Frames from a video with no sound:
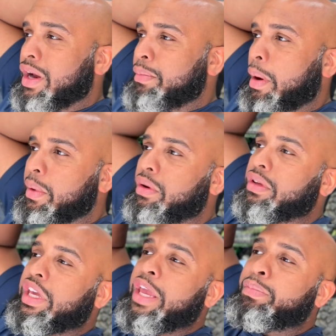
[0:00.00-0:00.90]
I'm probably going to
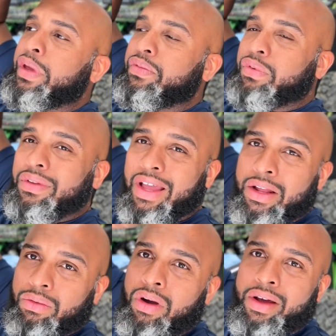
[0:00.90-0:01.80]
keep it for
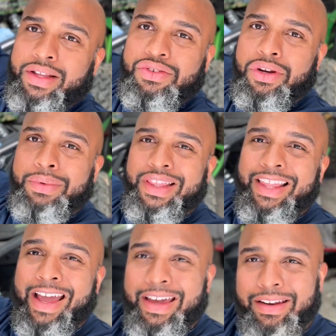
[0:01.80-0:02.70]
later on. It's going to be
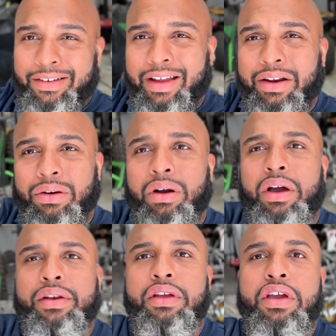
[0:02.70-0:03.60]
later on.